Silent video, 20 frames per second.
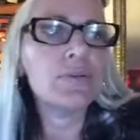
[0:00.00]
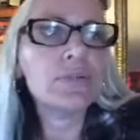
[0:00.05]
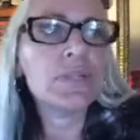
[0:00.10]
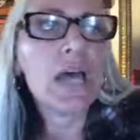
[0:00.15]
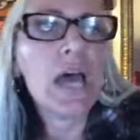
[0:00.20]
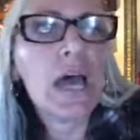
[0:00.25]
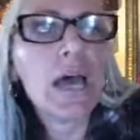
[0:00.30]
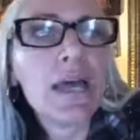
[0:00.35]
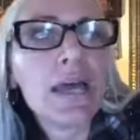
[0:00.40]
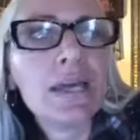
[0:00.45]

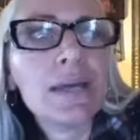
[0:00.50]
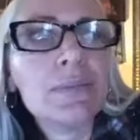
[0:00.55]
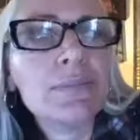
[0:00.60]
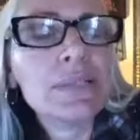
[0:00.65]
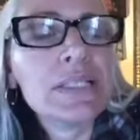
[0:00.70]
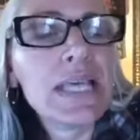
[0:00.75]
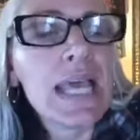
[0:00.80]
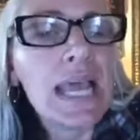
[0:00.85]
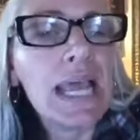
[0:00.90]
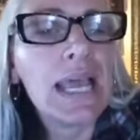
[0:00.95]

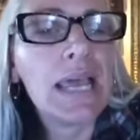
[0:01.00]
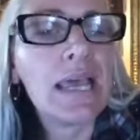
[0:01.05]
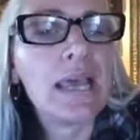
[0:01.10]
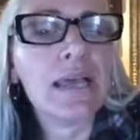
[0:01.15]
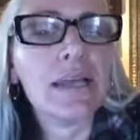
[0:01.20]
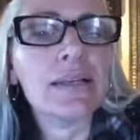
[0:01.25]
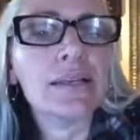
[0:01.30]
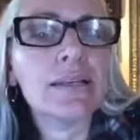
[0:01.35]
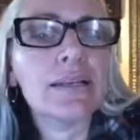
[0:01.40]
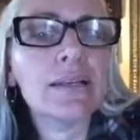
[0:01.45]
times
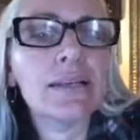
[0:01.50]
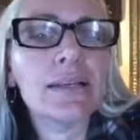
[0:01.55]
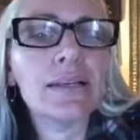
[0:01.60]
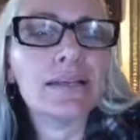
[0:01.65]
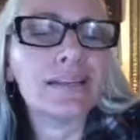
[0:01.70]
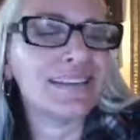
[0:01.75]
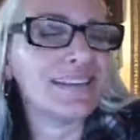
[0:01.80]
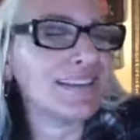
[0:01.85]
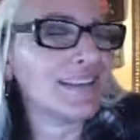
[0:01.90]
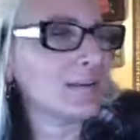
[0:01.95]
and
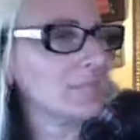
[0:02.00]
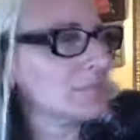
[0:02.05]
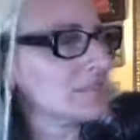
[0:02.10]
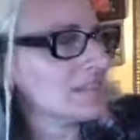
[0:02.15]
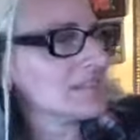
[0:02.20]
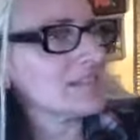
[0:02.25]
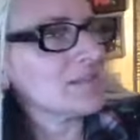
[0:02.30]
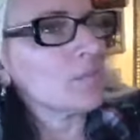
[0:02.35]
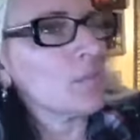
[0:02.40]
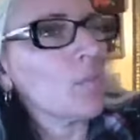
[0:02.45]
there were
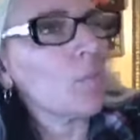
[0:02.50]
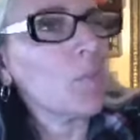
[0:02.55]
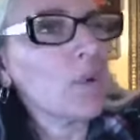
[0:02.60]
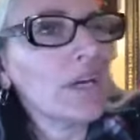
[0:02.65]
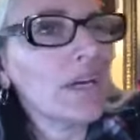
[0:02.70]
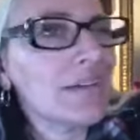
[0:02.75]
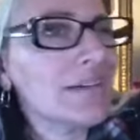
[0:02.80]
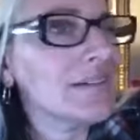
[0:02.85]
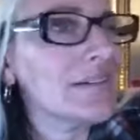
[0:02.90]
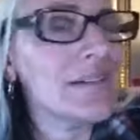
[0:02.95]
some
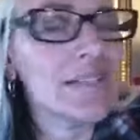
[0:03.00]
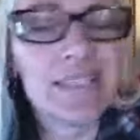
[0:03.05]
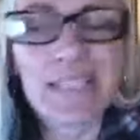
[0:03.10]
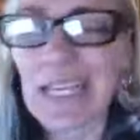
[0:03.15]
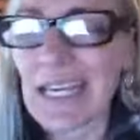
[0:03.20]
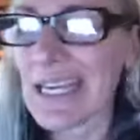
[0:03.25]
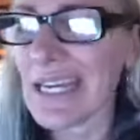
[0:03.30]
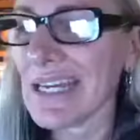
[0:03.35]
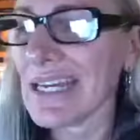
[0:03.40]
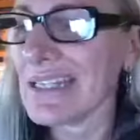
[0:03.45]
weird
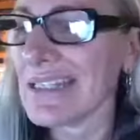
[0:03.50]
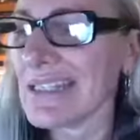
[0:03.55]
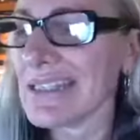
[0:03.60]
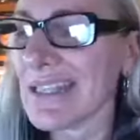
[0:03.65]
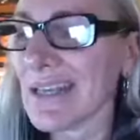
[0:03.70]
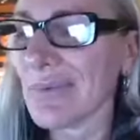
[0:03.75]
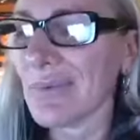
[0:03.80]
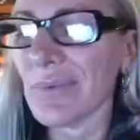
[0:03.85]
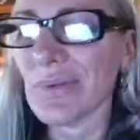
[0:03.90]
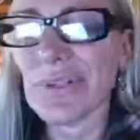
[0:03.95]
scenes
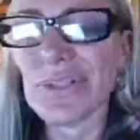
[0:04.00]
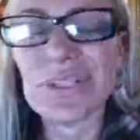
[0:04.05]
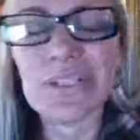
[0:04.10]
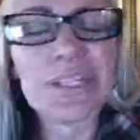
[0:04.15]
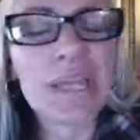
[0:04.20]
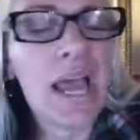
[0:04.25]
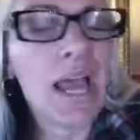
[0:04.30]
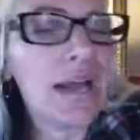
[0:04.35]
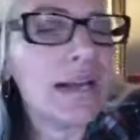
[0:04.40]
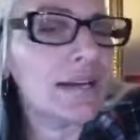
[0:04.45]
that were
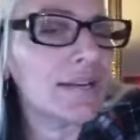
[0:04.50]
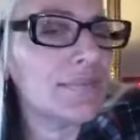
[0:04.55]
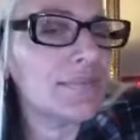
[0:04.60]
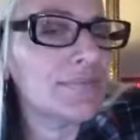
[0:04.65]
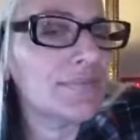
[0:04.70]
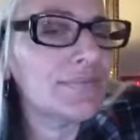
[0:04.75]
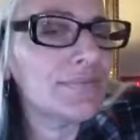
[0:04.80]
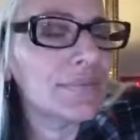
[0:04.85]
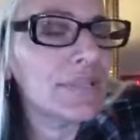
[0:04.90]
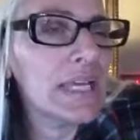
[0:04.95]
just kind of
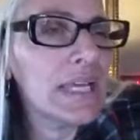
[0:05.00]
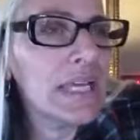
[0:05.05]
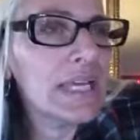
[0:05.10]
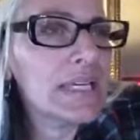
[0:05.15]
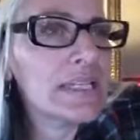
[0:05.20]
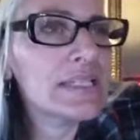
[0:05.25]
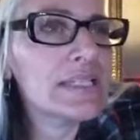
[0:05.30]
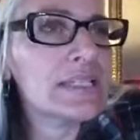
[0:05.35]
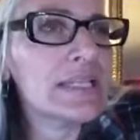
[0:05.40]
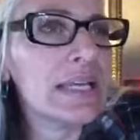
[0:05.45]

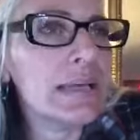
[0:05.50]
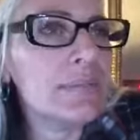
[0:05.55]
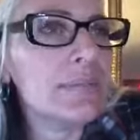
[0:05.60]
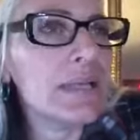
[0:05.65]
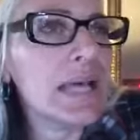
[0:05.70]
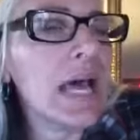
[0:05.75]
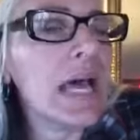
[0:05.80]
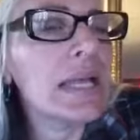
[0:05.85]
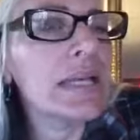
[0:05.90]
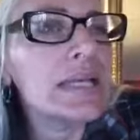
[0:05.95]

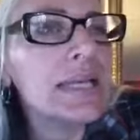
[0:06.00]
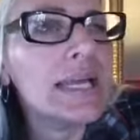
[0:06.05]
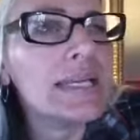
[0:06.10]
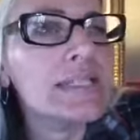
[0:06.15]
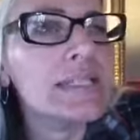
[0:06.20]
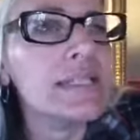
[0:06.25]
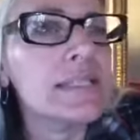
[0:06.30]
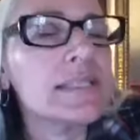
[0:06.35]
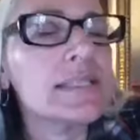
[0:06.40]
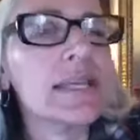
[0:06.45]
seemed
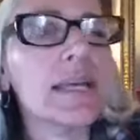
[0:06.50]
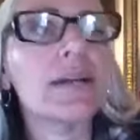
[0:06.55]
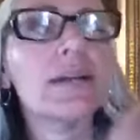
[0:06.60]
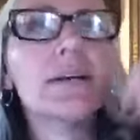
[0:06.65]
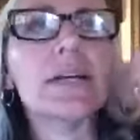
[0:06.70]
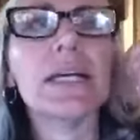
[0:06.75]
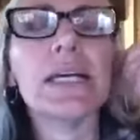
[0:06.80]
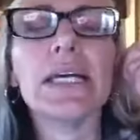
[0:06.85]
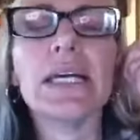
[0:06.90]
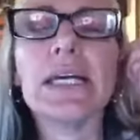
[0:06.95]

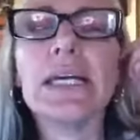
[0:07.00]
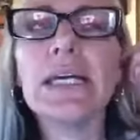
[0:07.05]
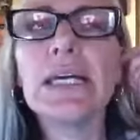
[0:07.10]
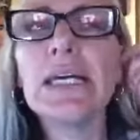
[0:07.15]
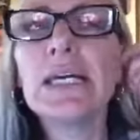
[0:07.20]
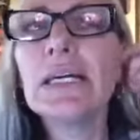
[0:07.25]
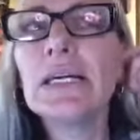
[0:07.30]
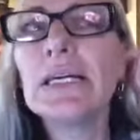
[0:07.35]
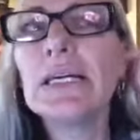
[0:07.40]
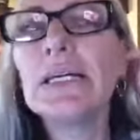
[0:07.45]
unnecessary
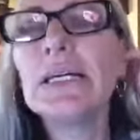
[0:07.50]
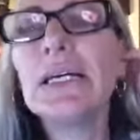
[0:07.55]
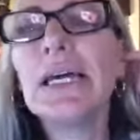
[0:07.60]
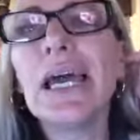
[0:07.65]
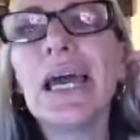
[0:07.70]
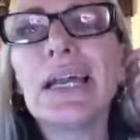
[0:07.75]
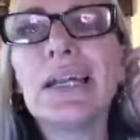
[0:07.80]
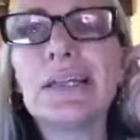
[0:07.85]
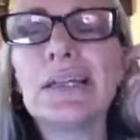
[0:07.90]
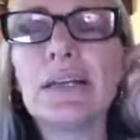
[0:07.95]

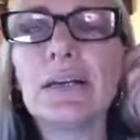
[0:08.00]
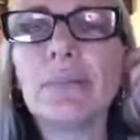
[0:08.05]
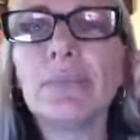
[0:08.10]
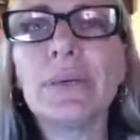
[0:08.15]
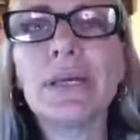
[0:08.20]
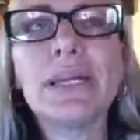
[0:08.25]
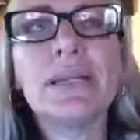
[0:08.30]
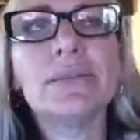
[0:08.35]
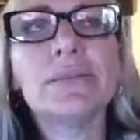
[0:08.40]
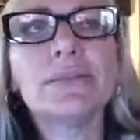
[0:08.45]
and a little
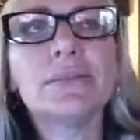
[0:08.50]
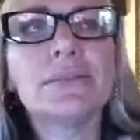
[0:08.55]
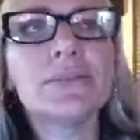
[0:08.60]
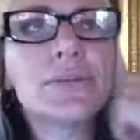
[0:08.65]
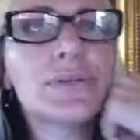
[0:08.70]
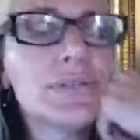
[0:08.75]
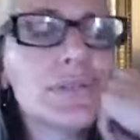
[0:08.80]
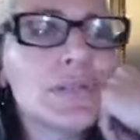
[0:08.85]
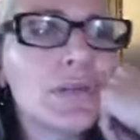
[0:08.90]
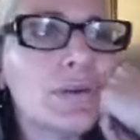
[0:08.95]
bit
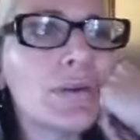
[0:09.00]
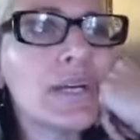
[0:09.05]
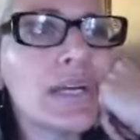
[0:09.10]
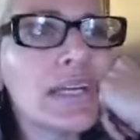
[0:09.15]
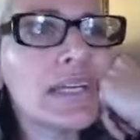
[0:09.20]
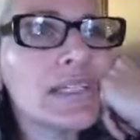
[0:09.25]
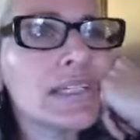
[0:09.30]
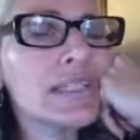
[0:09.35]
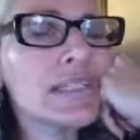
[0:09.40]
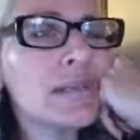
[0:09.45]

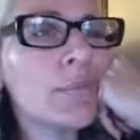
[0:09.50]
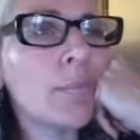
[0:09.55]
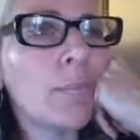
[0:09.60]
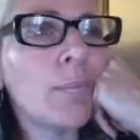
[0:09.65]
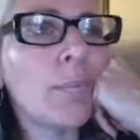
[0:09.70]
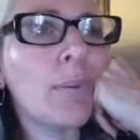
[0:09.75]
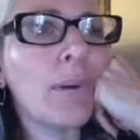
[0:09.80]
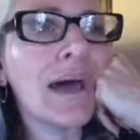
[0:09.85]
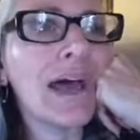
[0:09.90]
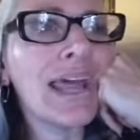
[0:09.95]
gratuitous.
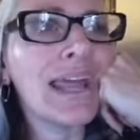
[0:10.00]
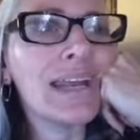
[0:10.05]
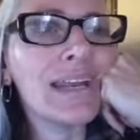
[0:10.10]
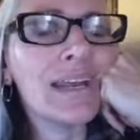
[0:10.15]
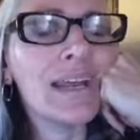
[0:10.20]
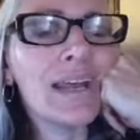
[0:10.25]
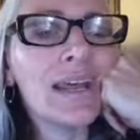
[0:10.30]
But